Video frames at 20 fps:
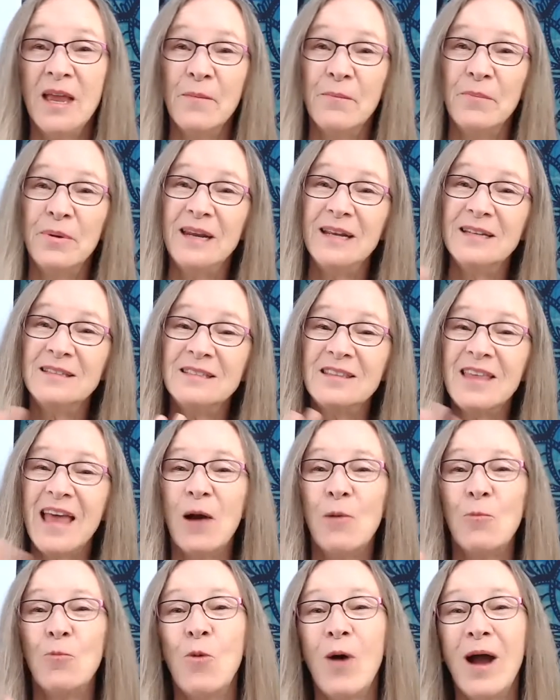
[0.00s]
but it's
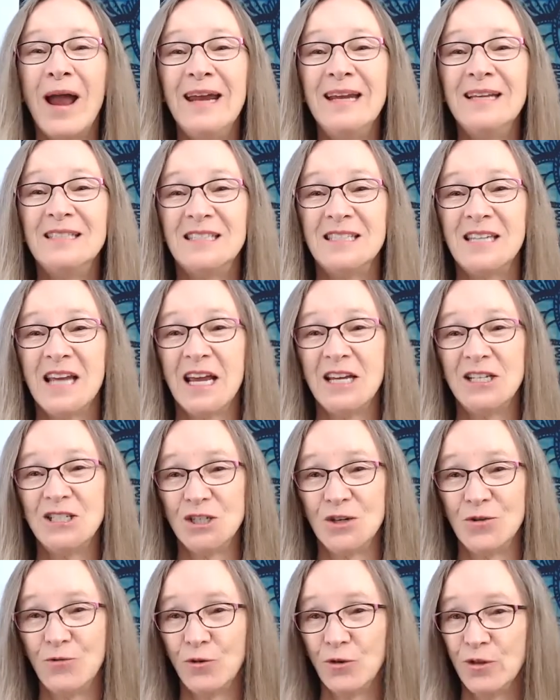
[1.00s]
that way
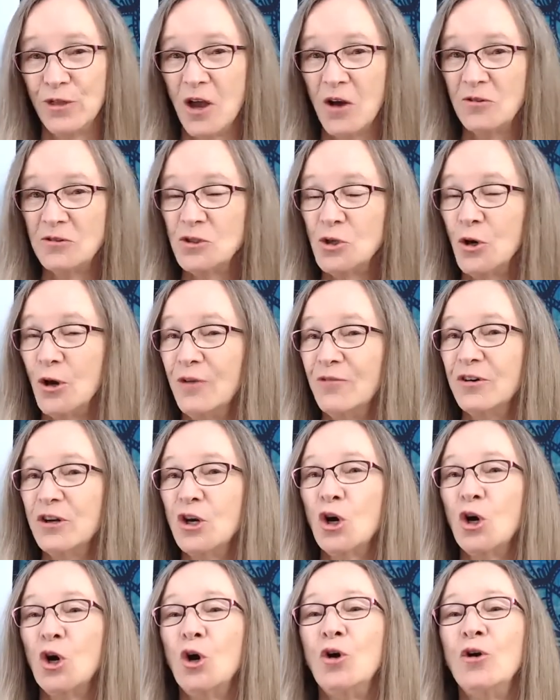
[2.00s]
station for those who have
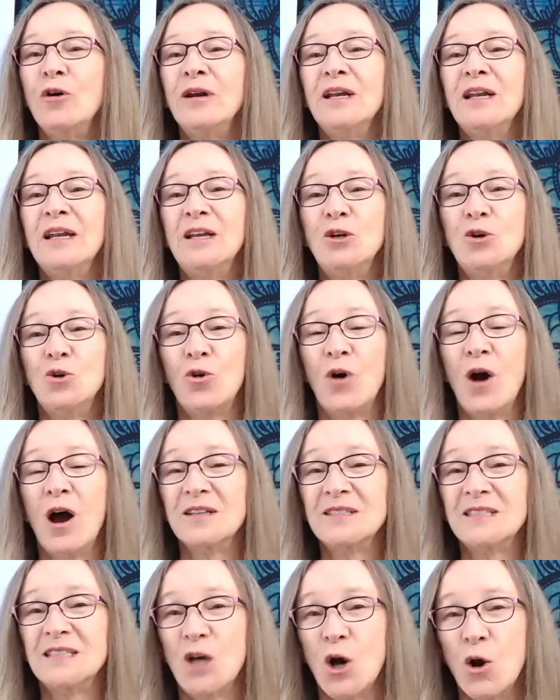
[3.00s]
currently
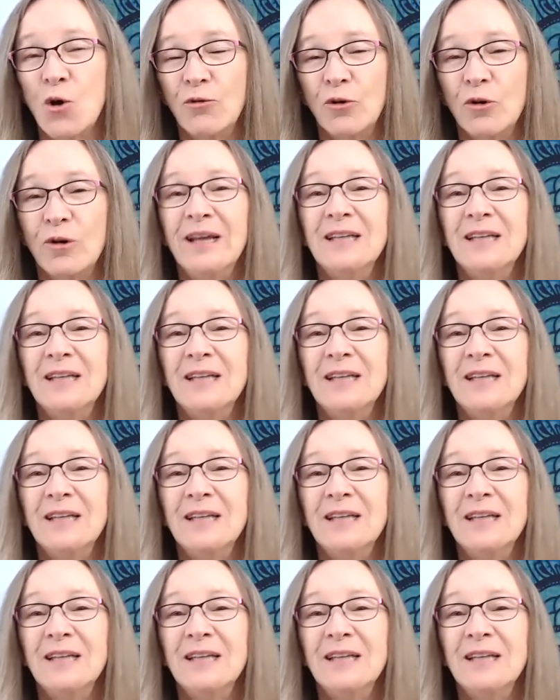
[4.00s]
crossed over.